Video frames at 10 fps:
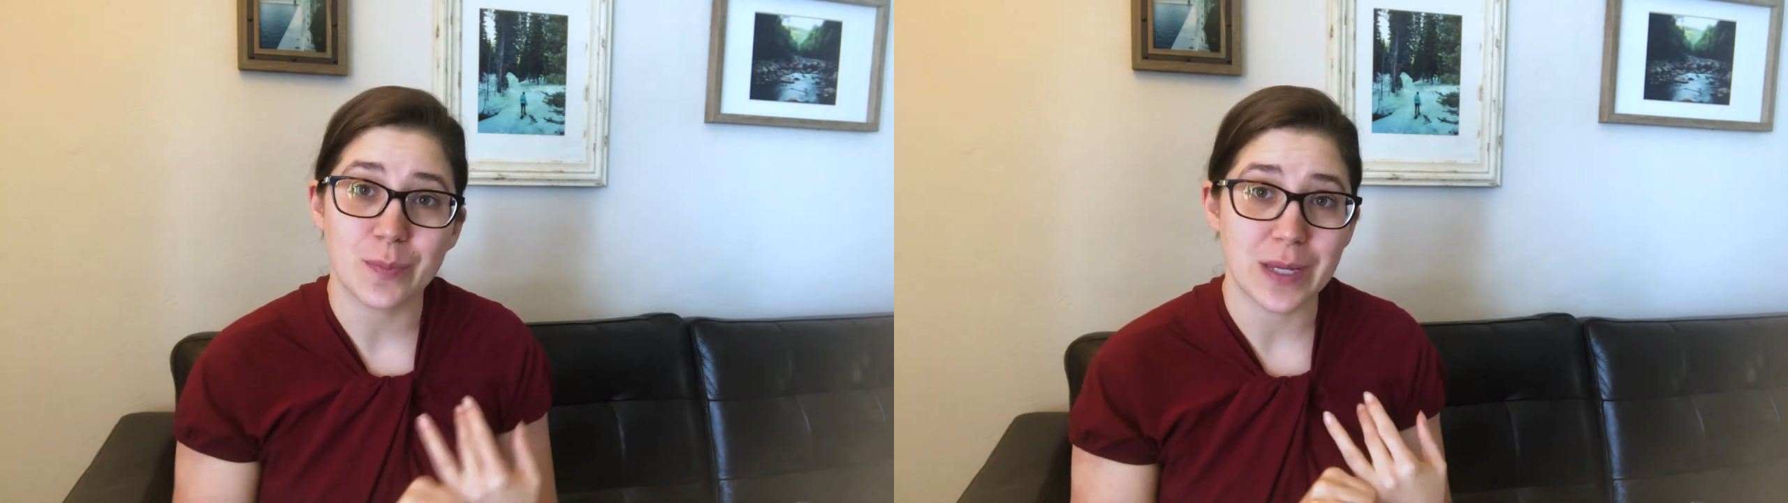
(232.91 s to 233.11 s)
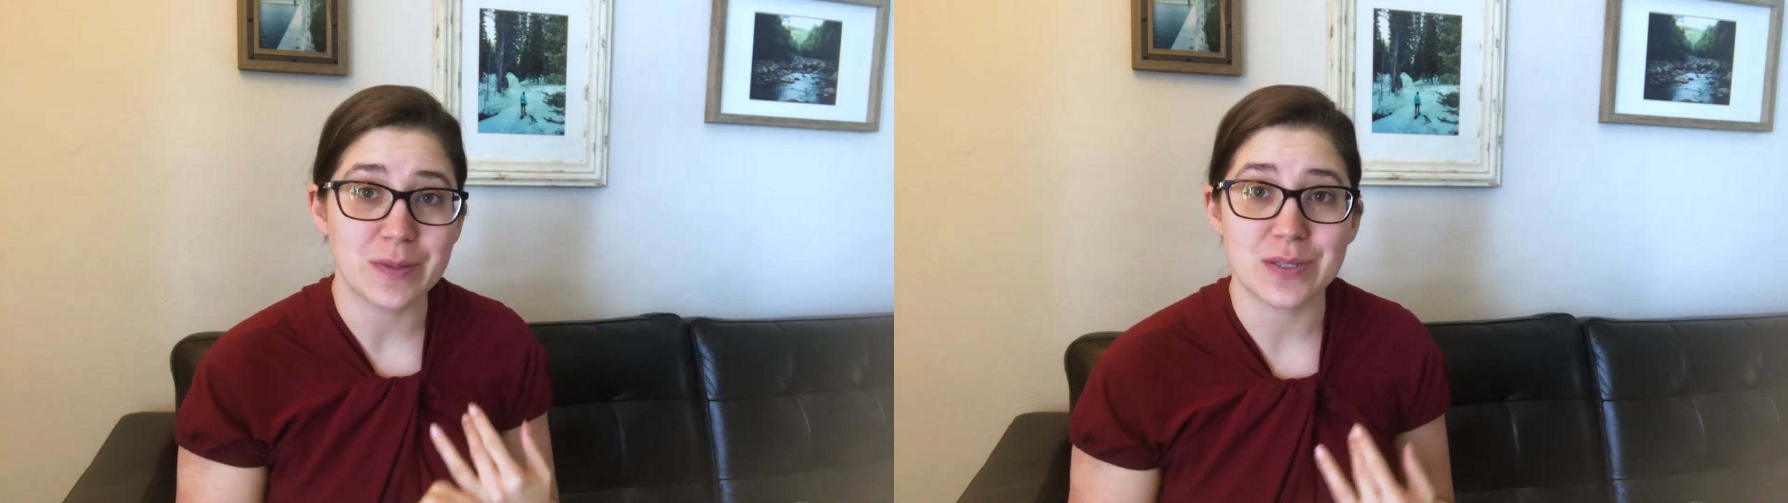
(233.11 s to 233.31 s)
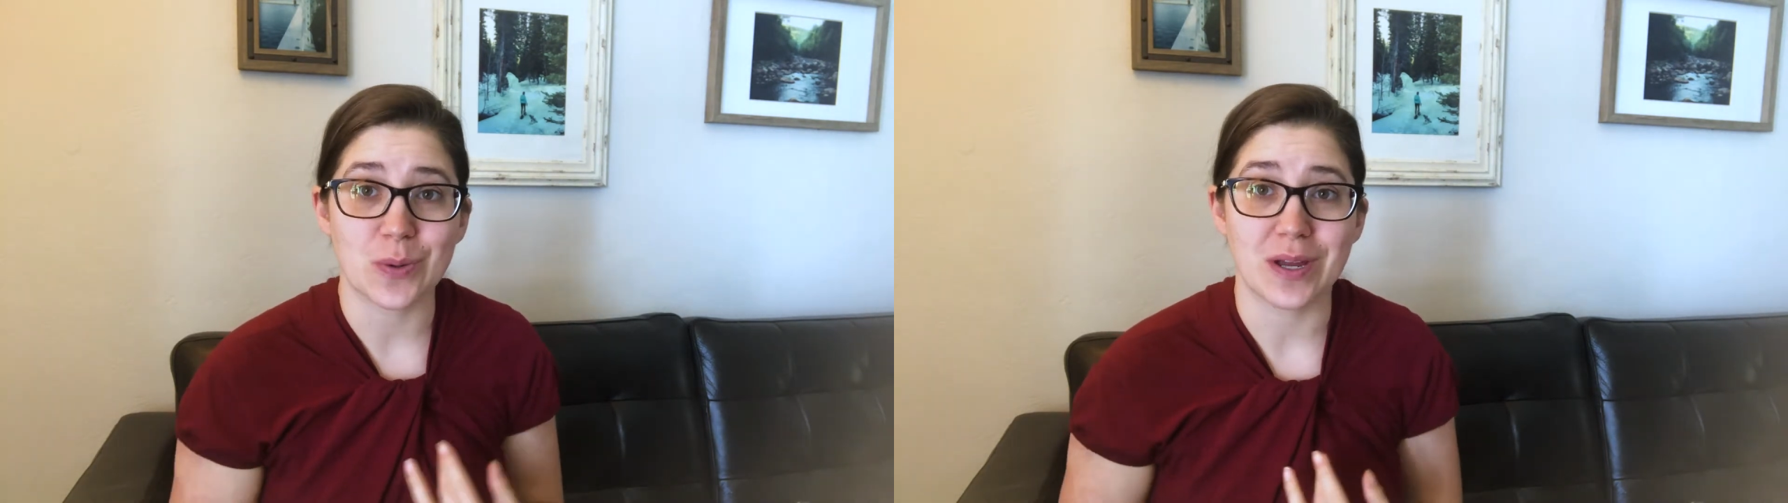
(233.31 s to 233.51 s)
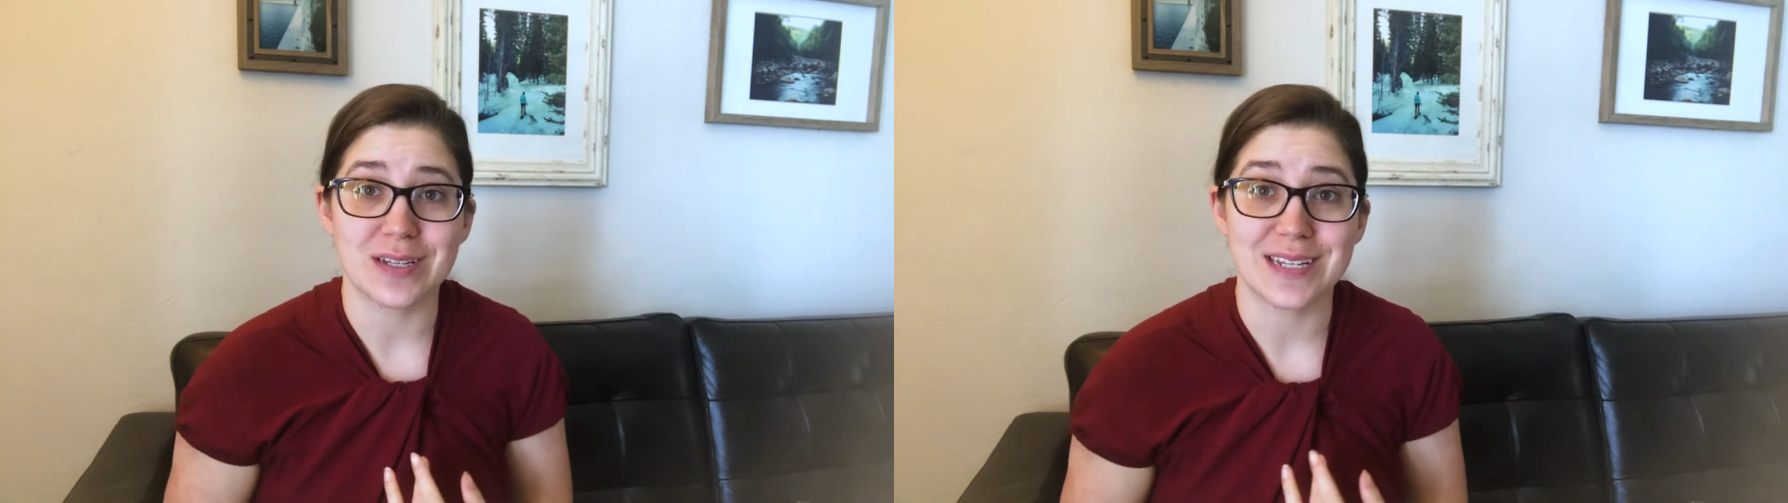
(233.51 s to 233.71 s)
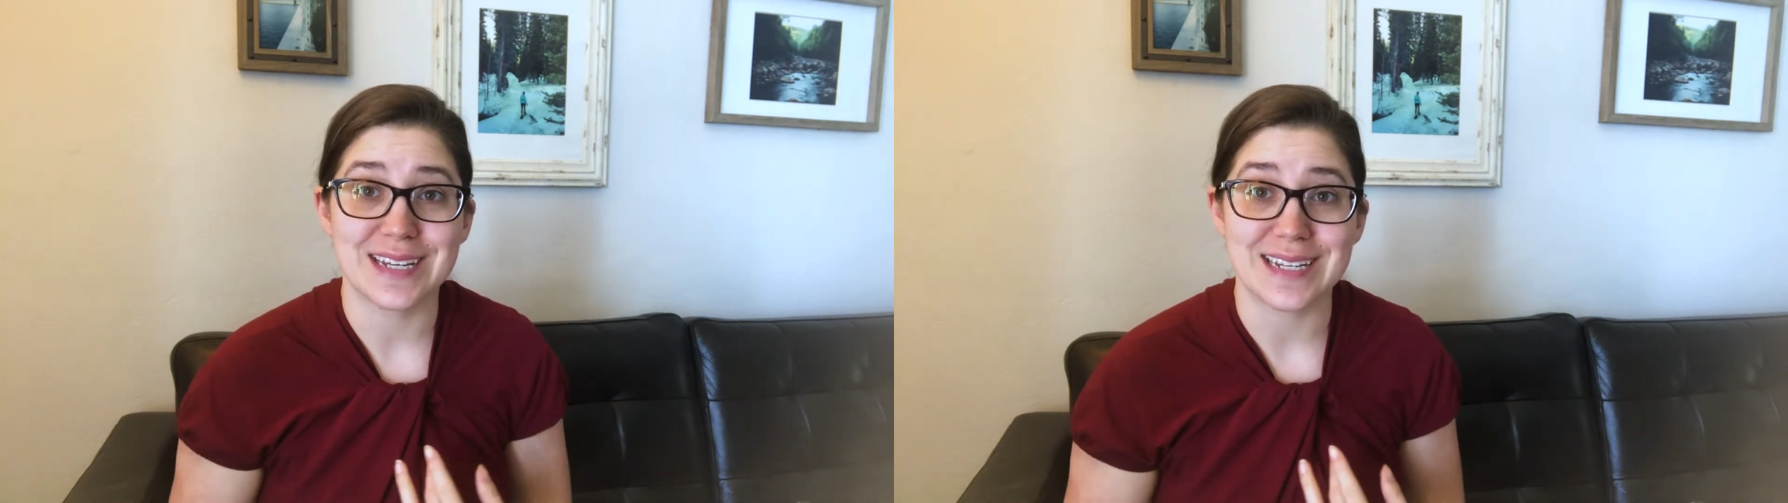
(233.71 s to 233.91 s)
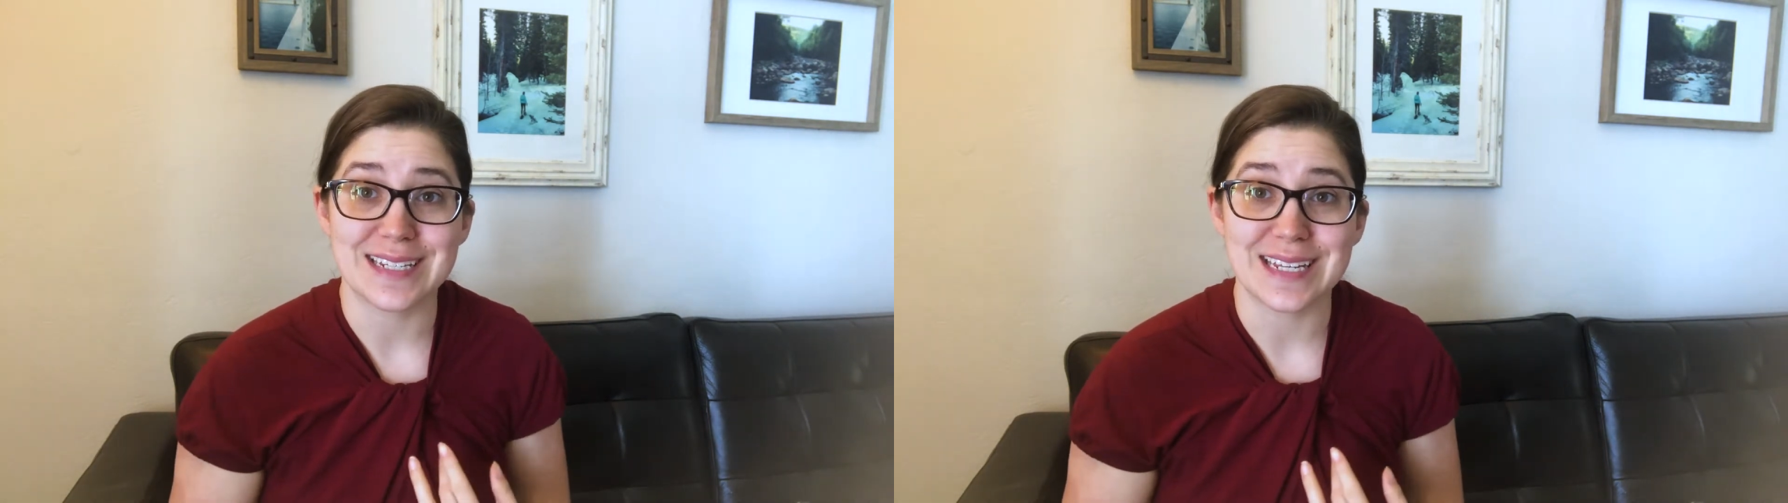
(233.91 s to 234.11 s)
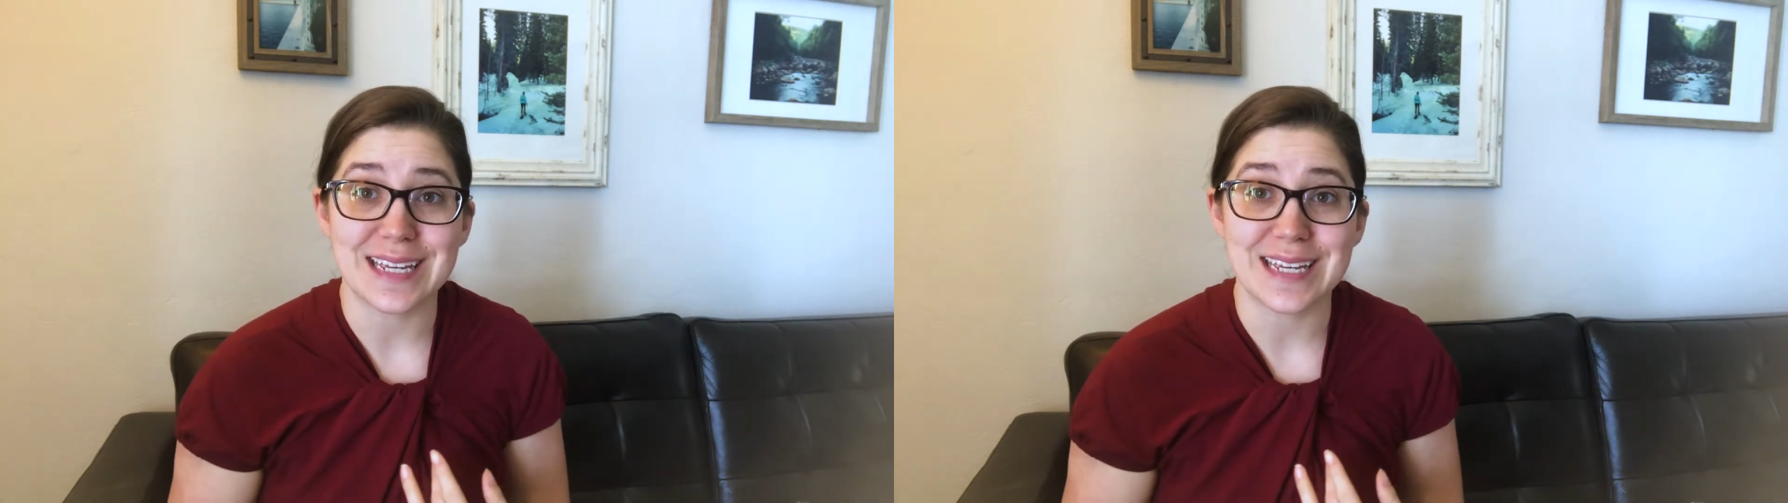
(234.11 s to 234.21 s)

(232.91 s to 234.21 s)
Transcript: baby is going to need to